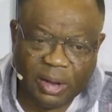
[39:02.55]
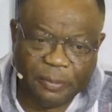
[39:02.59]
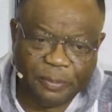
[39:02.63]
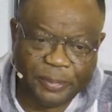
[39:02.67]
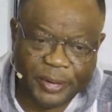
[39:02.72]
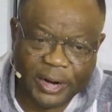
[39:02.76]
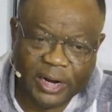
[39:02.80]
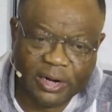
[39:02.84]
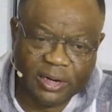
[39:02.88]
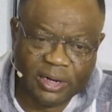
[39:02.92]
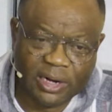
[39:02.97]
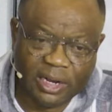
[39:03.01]
you are
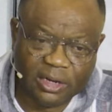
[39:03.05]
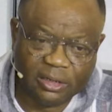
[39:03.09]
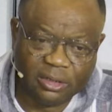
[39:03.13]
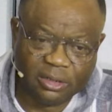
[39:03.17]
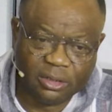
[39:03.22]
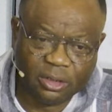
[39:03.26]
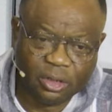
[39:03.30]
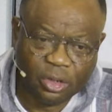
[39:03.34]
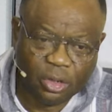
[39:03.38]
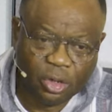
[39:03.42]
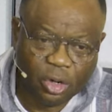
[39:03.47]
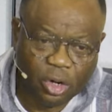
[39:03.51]
pregnant
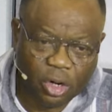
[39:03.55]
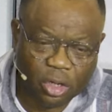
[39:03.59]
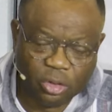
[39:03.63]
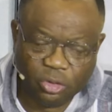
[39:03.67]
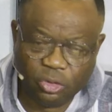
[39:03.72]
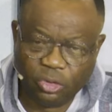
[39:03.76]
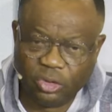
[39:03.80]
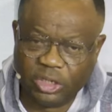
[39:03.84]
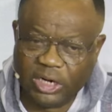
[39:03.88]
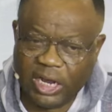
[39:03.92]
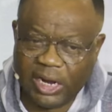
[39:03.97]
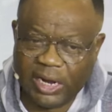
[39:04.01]

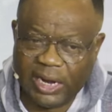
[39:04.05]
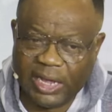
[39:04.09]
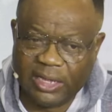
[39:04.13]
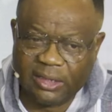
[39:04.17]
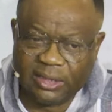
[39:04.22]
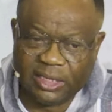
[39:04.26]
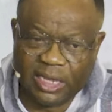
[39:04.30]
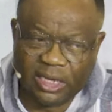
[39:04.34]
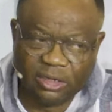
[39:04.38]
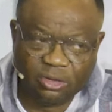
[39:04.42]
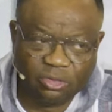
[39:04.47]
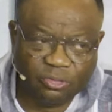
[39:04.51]
or you
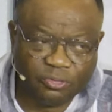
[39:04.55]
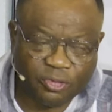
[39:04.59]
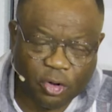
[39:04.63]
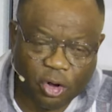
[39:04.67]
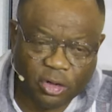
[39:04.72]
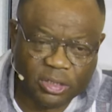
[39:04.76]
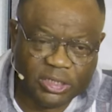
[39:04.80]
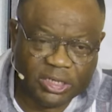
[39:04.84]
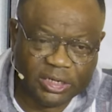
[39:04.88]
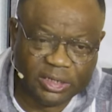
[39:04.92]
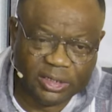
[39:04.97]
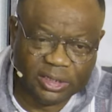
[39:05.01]
realize that you
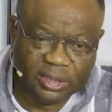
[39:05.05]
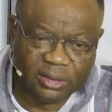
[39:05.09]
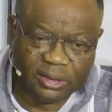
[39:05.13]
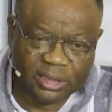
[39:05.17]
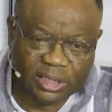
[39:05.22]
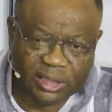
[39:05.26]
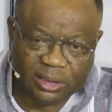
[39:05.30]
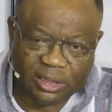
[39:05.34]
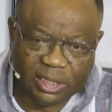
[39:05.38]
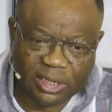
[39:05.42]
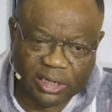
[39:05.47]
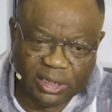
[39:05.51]
caught a,
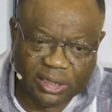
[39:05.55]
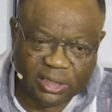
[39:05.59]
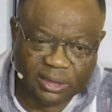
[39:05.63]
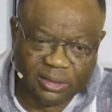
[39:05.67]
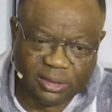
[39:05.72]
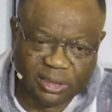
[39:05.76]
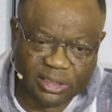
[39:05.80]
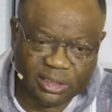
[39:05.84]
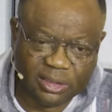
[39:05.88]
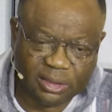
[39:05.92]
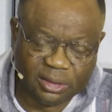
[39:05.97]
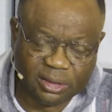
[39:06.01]
a
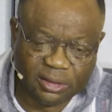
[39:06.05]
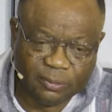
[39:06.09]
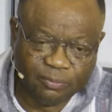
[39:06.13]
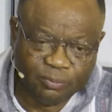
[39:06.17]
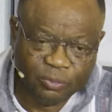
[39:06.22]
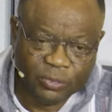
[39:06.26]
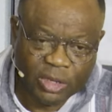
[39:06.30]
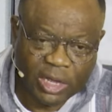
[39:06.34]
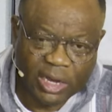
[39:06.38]
disease.